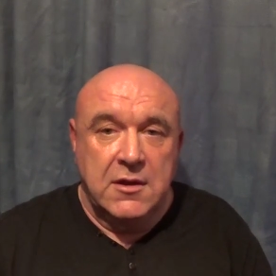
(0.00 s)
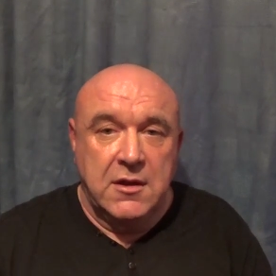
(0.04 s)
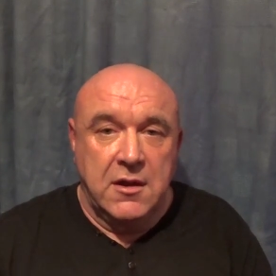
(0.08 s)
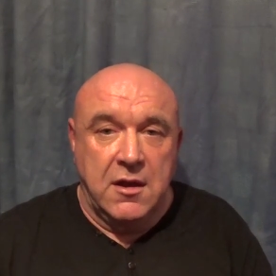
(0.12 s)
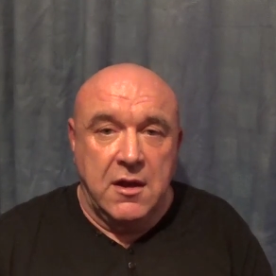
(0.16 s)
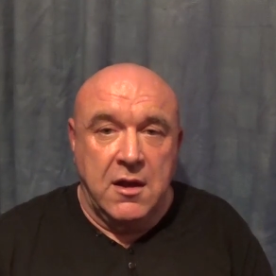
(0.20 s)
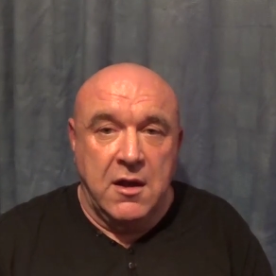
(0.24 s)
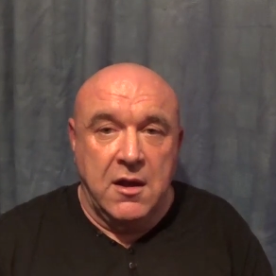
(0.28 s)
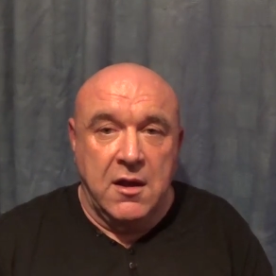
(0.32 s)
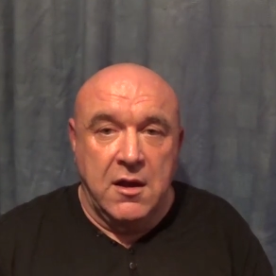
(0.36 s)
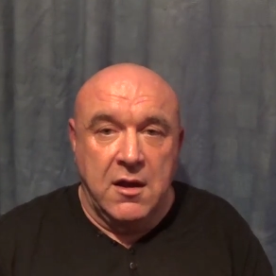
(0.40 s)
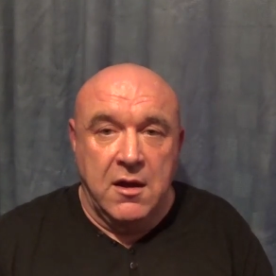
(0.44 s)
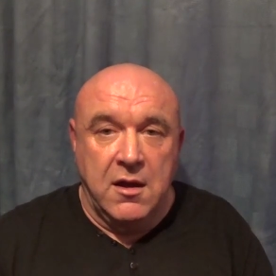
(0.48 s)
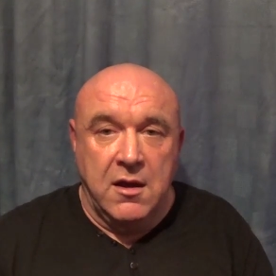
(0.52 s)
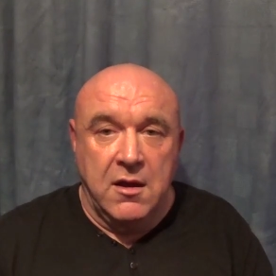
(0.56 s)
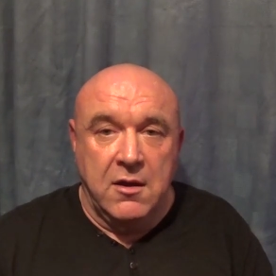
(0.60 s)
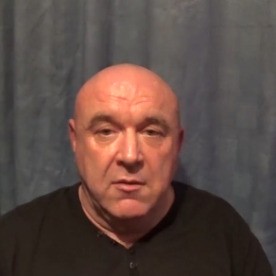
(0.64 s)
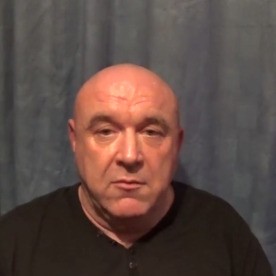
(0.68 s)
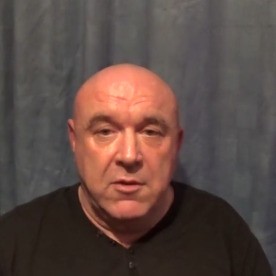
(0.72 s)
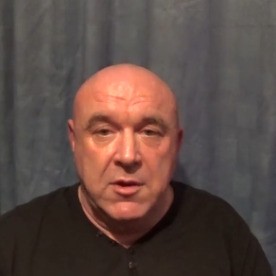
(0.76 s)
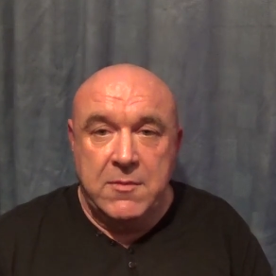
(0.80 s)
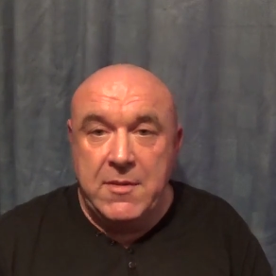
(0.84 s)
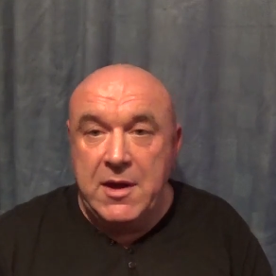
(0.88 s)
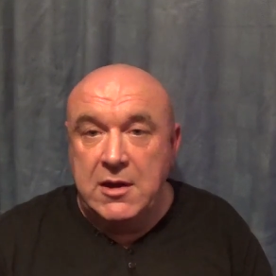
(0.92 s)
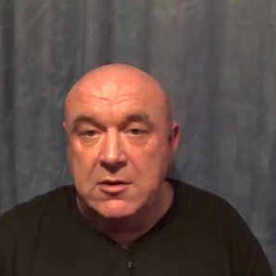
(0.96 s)

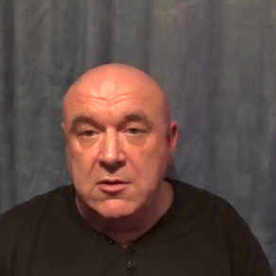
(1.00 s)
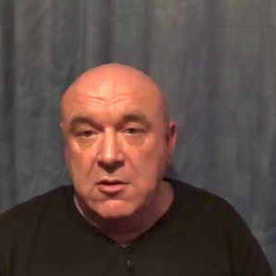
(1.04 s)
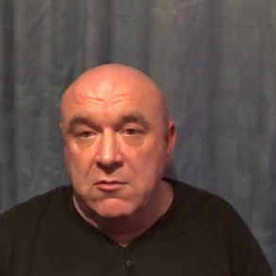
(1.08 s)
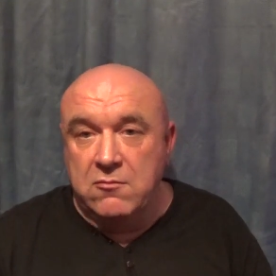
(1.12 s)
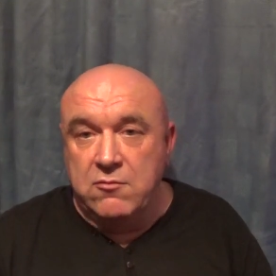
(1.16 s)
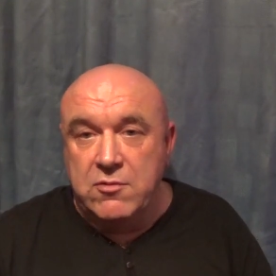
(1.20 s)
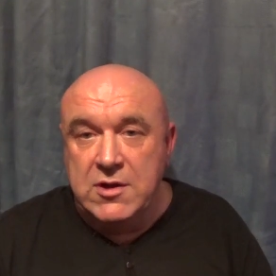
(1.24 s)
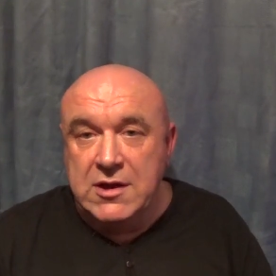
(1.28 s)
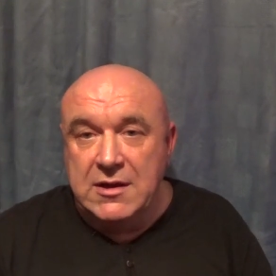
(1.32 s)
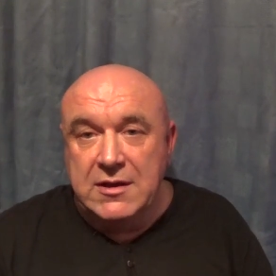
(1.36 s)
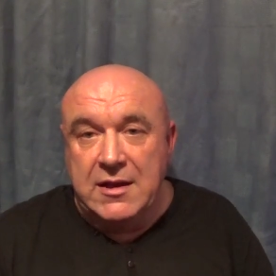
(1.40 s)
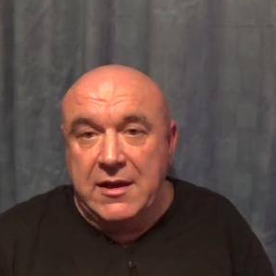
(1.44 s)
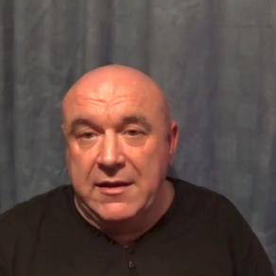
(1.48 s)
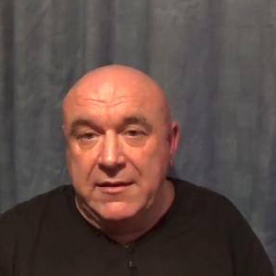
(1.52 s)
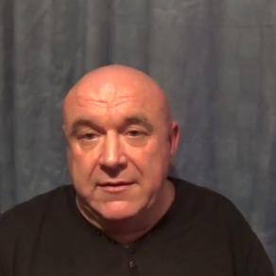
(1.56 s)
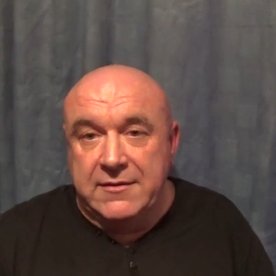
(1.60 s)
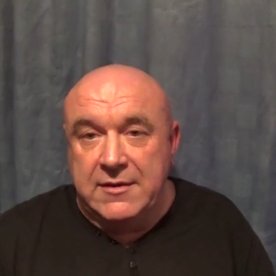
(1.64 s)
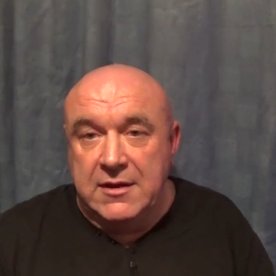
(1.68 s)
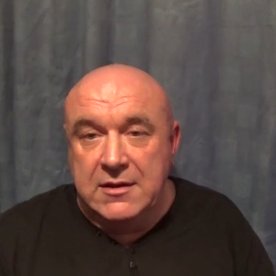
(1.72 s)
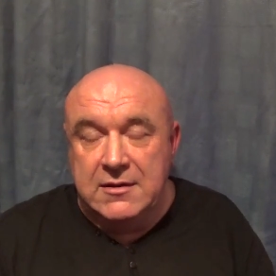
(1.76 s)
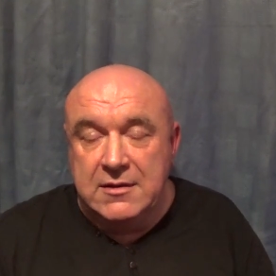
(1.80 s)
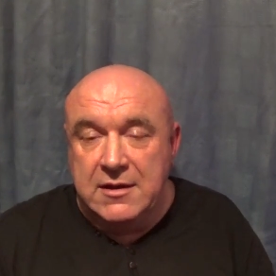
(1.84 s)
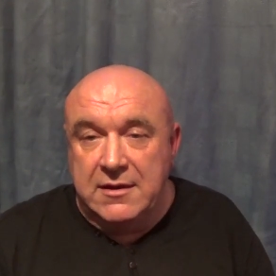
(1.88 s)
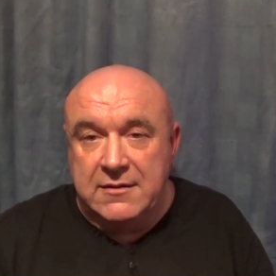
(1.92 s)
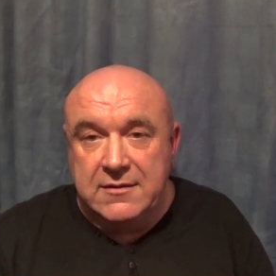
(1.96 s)
We might not realise
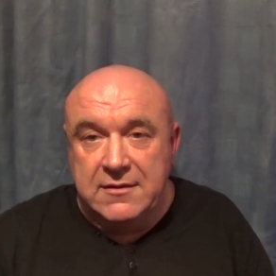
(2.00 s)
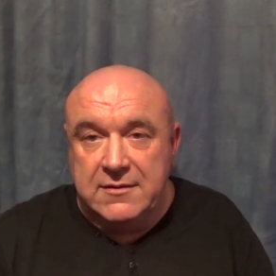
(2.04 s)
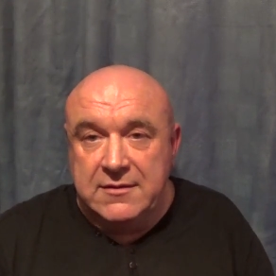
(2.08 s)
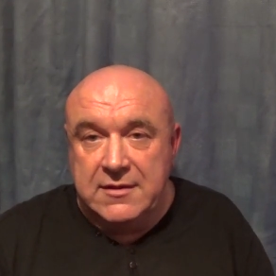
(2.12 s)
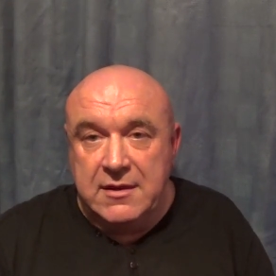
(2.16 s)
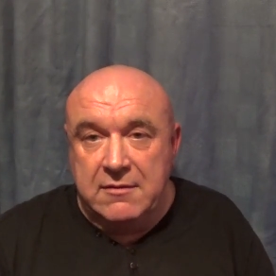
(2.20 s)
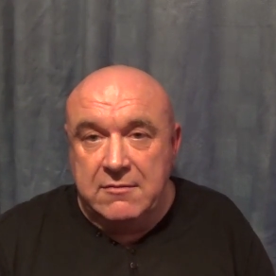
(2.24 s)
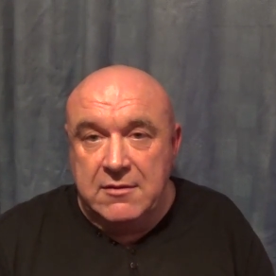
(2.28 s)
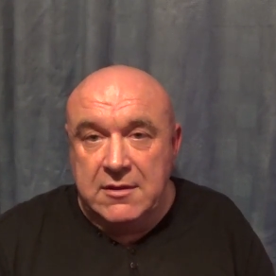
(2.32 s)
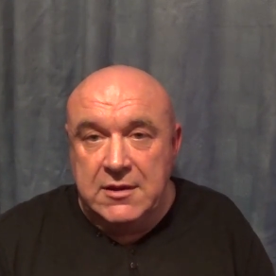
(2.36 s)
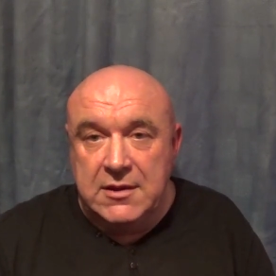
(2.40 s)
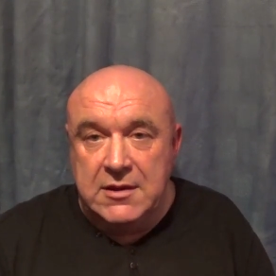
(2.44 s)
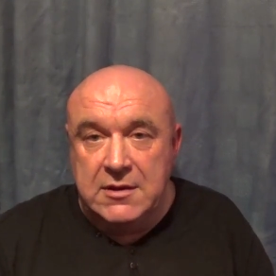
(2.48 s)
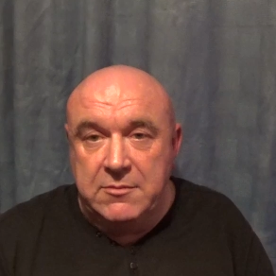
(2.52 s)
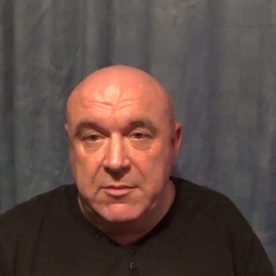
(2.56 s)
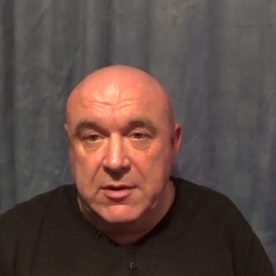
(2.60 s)
it necessarily,